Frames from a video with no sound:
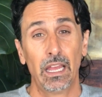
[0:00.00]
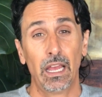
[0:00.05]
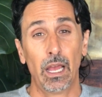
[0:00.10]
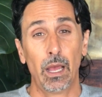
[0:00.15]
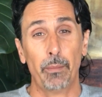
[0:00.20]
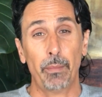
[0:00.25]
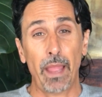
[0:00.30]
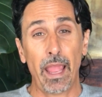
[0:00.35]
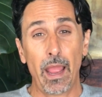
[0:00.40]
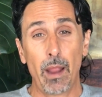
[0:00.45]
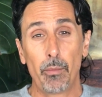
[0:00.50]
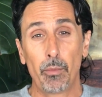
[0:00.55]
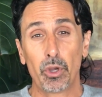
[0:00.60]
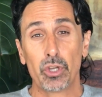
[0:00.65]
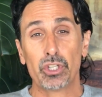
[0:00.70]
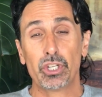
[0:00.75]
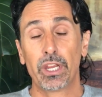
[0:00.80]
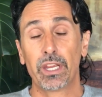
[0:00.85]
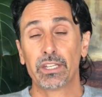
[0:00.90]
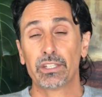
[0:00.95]

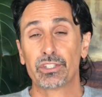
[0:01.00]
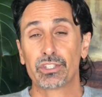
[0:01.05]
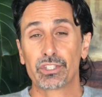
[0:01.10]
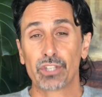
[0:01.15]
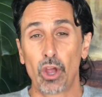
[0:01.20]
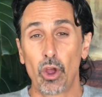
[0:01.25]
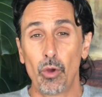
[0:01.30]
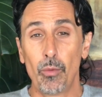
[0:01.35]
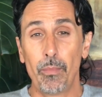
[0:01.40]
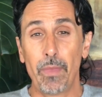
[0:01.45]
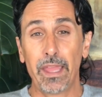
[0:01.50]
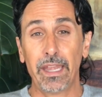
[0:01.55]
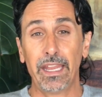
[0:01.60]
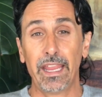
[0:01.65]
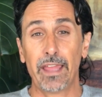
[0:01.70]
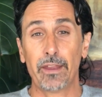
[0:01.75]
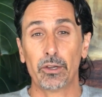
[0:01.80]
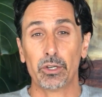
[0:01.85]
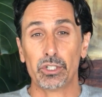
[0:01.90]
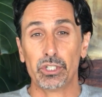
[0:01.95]
hemorrhaging so
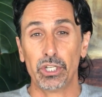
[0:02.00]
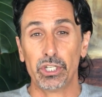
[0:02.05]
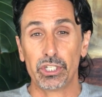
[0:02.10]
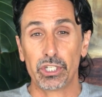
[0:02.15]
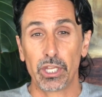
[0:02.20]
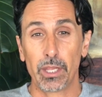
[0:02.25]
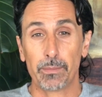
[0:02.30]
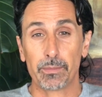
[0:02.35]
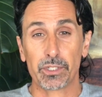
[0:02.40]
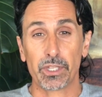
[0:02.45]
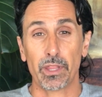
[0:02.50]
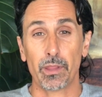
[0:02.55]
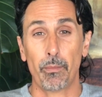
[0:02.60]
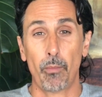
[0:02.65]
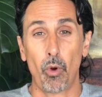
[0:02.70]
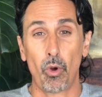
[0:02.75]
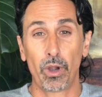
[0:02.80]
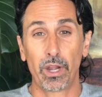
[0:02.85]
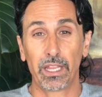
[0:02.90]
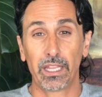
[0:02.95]
many energy chips in the
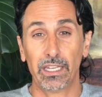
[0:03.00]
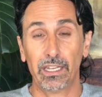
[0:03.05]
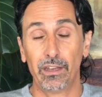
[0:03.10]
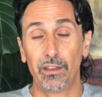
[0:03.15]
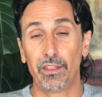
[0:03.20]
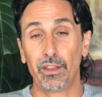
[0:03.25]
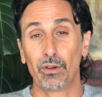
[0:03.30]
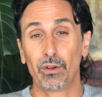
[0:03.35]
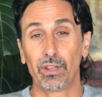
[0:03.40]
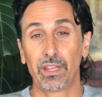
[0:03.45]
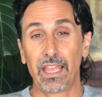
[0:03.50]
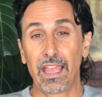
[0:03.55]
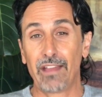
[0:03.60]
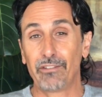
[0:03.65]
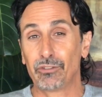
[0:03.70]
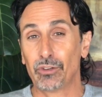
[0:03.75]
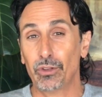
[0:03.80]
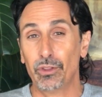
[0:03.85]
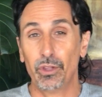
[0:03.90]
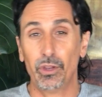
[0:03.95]
morning and into the early
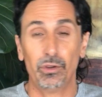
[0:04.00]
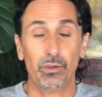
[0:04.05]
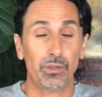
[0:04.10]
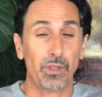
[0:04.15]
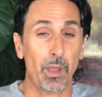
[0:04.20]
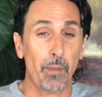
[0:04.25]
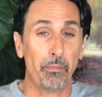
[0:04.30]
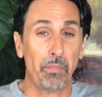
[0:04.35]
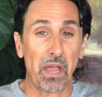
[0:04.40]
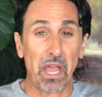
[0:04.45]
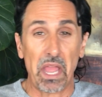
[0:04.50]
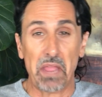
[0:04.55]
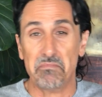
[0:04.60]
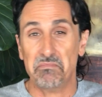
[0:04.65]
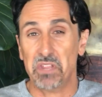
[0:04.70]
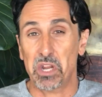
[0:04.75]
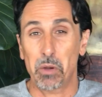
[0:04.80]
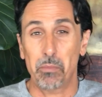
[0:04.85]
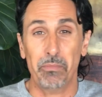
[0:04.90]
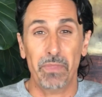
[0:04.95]
afternoon that by
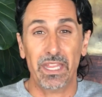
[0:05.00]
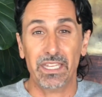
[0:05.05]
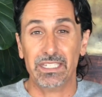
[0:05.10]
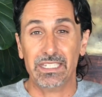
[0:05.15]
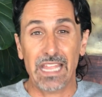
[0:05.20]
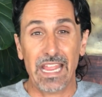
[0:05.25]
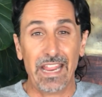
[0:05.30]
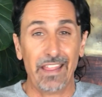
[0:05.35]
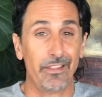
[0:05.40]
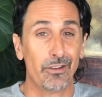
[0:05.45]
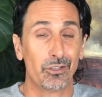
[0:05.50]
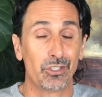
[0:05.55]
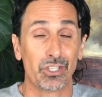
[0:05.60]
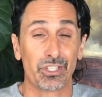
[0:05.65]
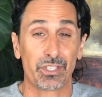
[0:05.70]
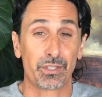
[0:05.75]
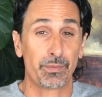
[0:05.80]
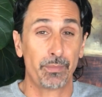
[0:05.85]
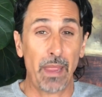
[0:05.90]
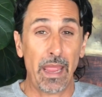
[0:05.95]
midday they're
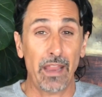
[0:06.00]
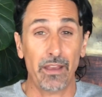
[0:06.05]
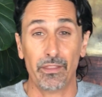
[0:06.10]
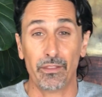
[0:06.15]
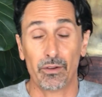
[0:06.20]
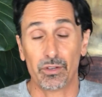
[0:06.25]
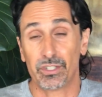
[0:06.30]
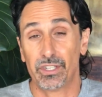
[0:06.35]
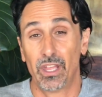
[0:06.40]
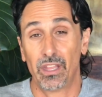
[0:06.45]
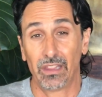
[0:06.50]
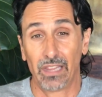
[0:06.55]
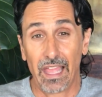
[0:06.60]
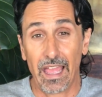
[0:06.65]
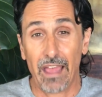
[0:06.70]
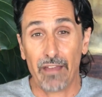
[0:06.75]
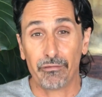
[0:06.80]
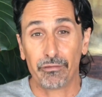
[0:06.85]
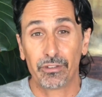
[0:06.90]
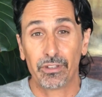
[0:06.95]
just spent. There's none
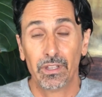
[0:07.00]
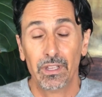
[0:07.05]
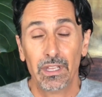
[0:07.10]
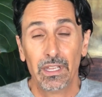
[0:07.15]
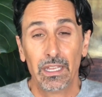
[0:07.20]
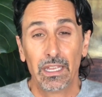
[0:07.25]
left.